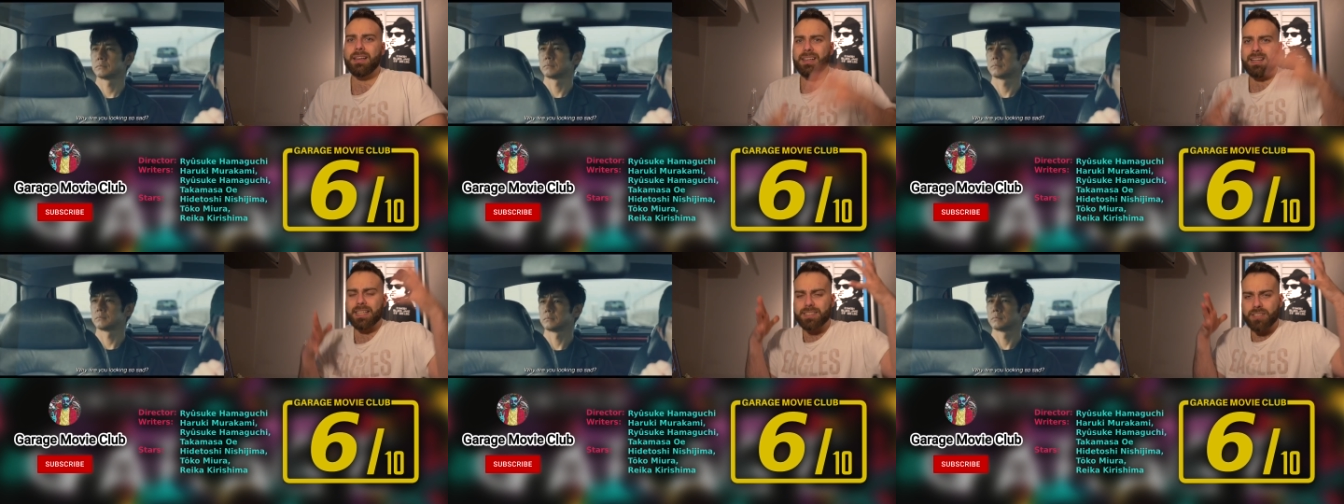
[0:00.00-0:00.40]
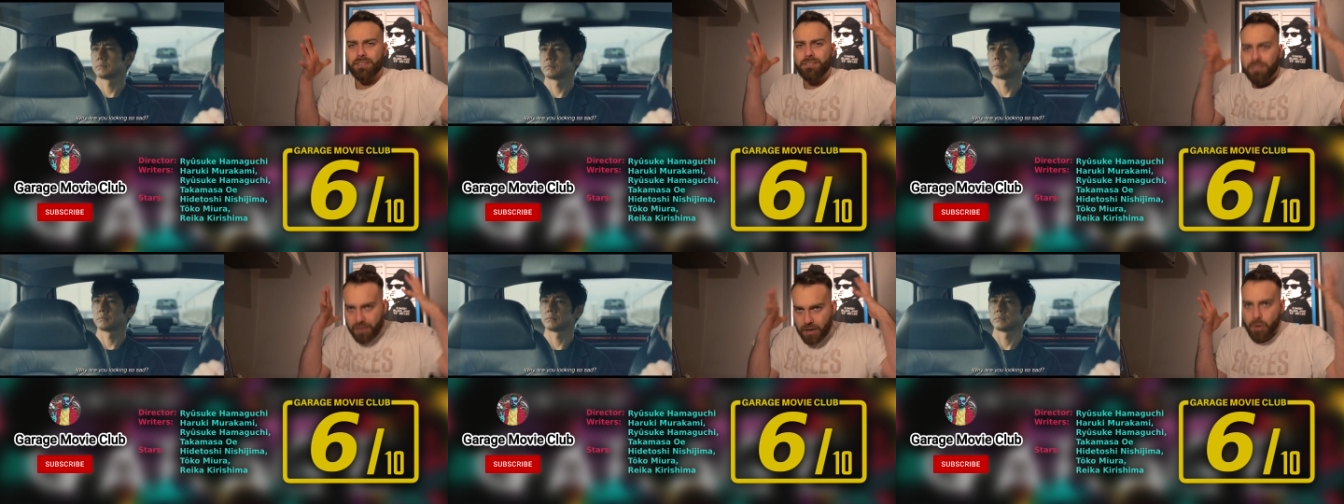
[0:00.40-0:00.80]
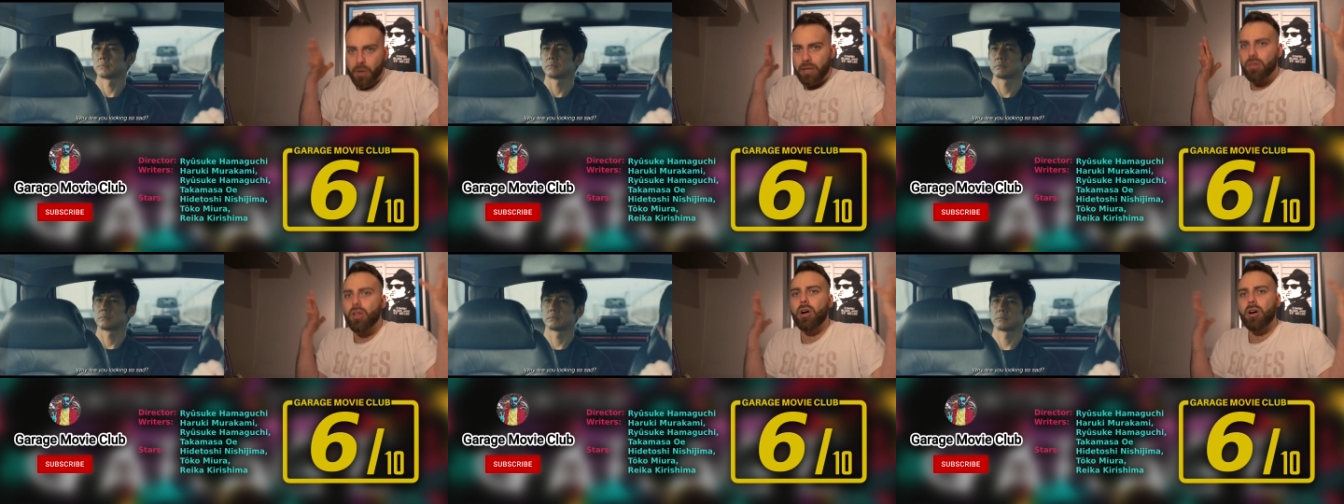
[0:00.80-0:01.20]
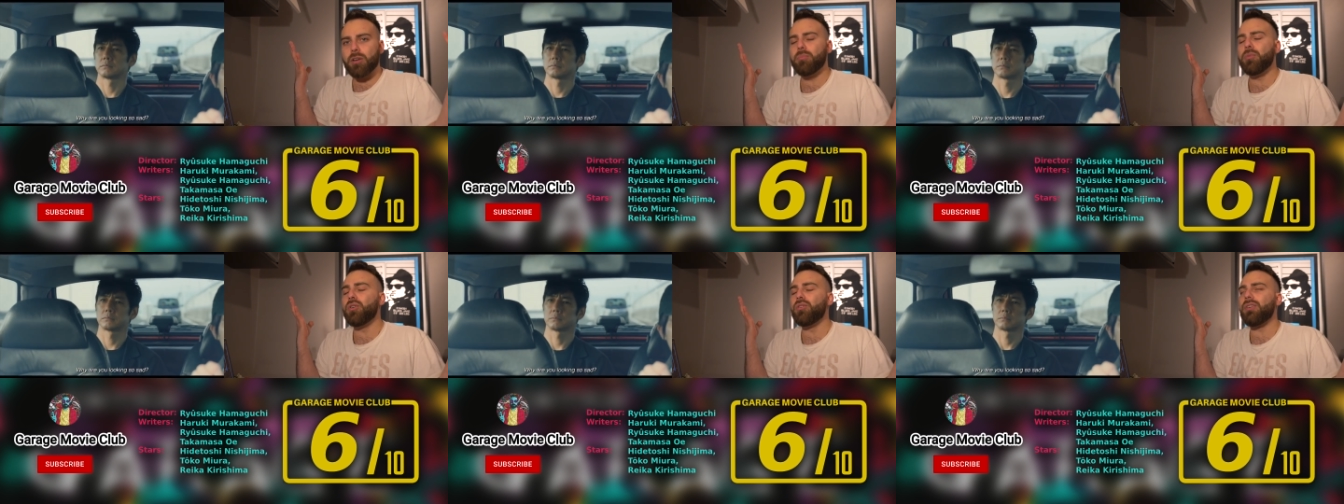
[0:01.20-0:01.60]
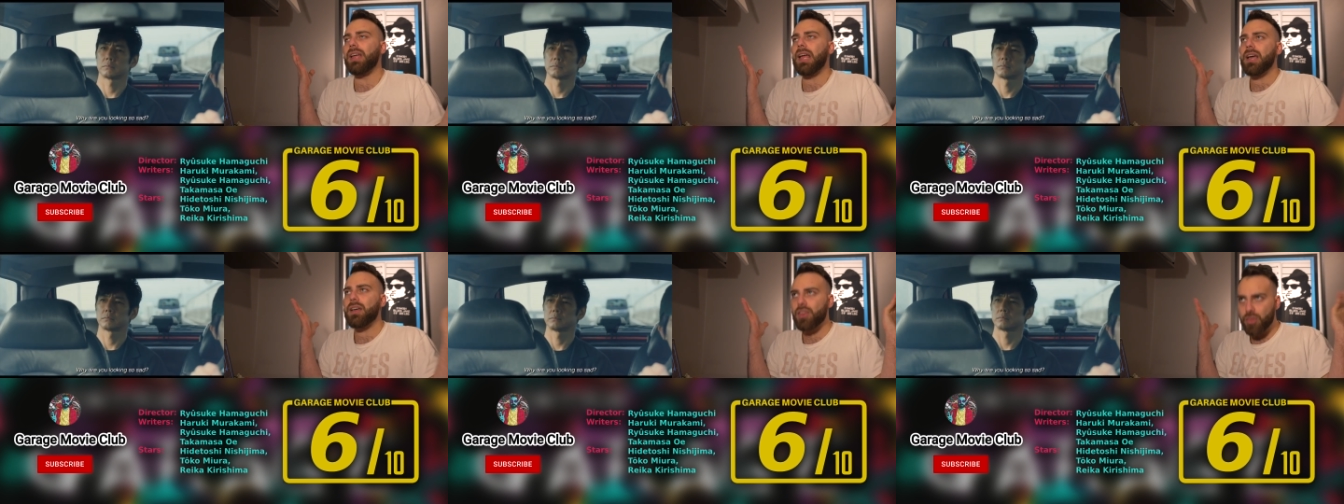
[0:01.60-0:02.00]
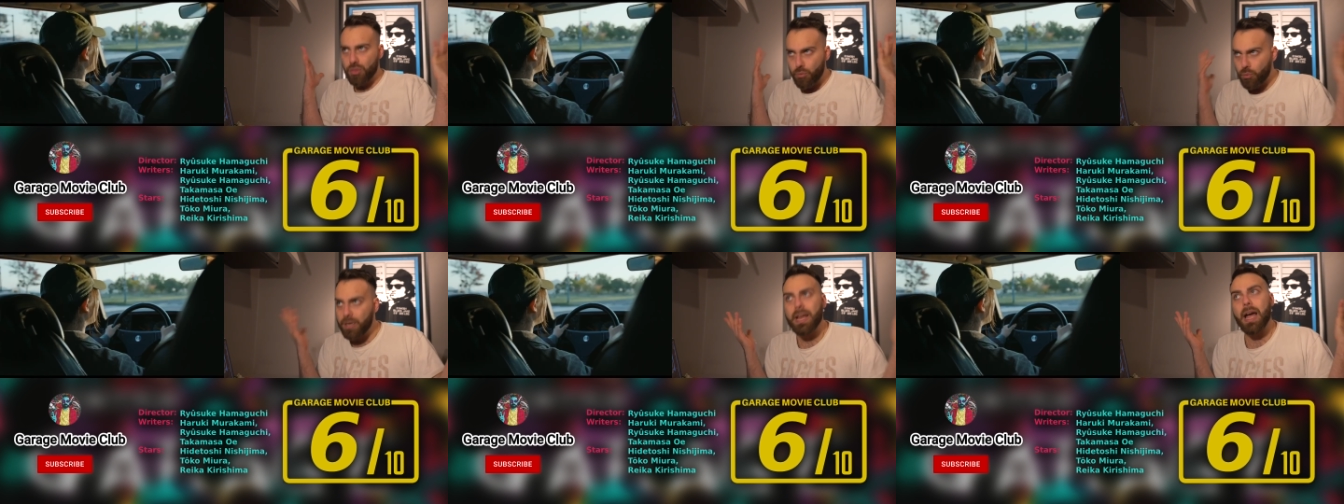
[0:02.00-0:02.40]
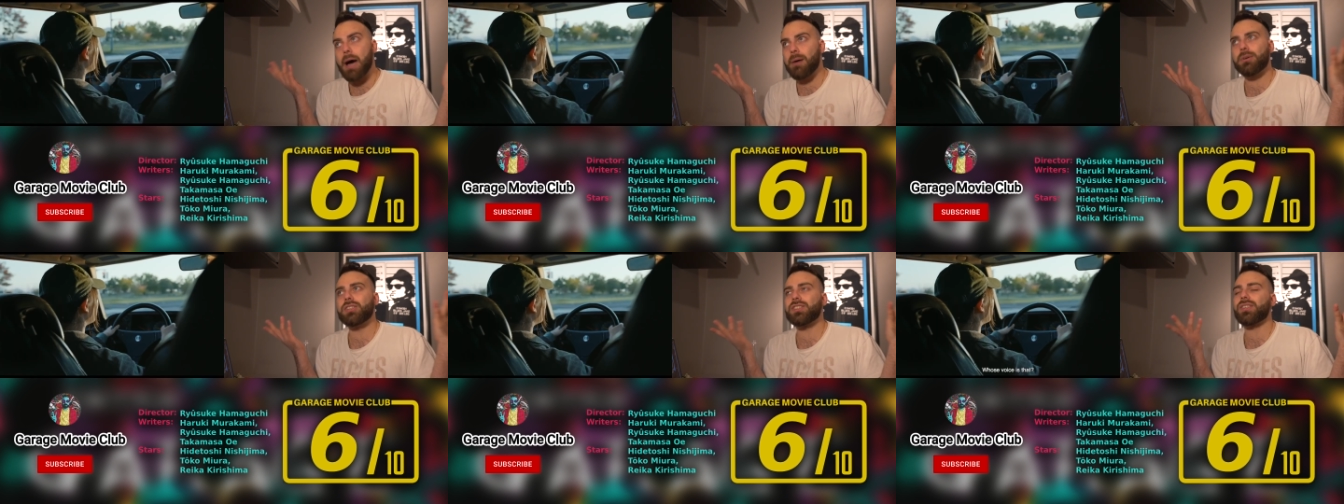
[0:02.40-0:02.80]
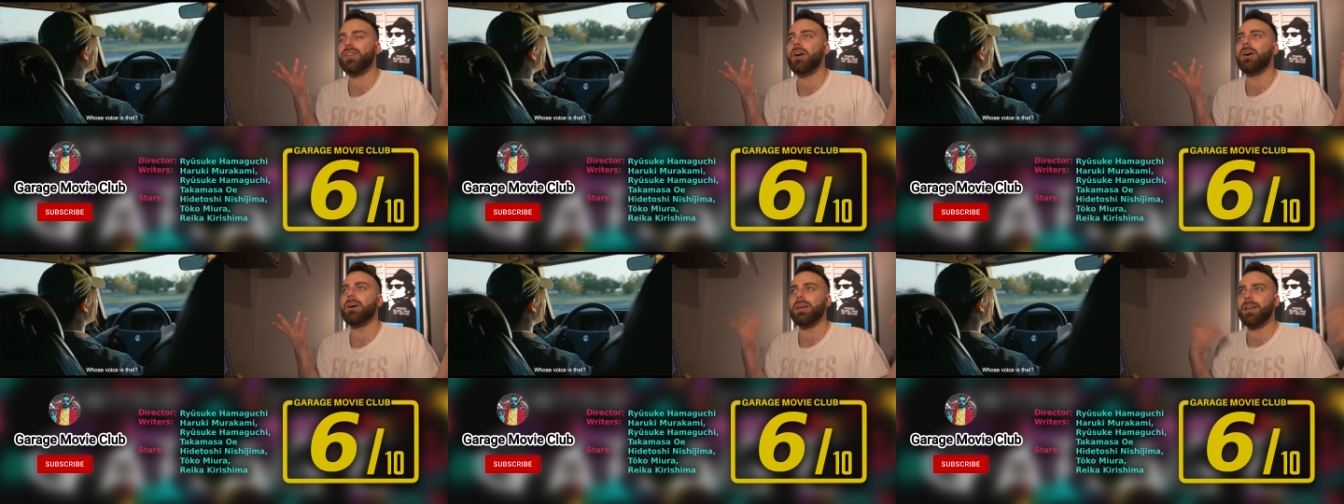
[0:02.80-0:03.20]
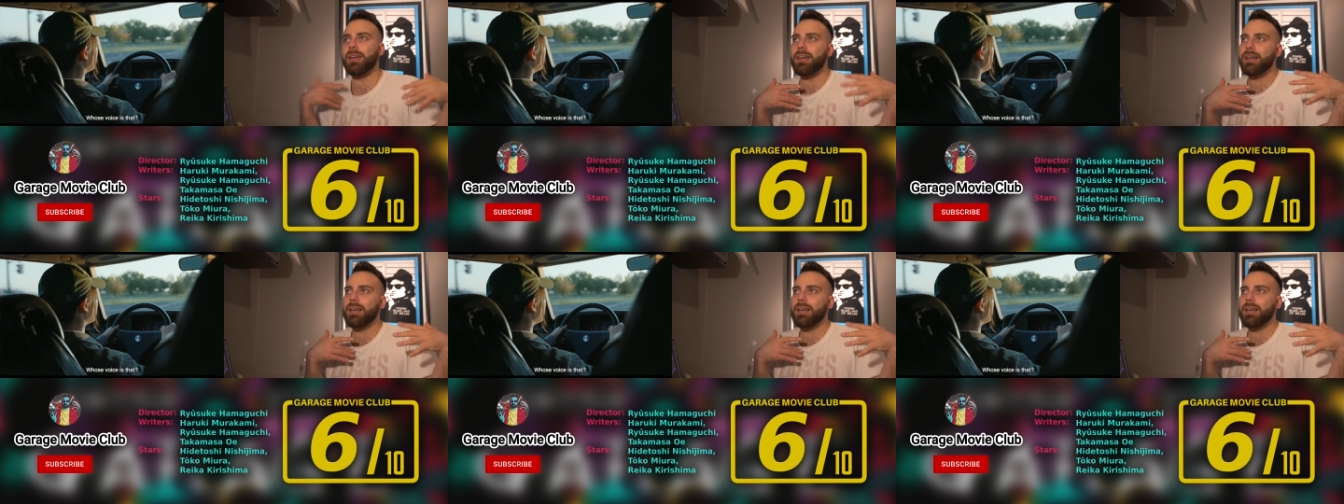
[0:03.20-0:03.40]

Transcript: It's a very long movie. 3 hours long.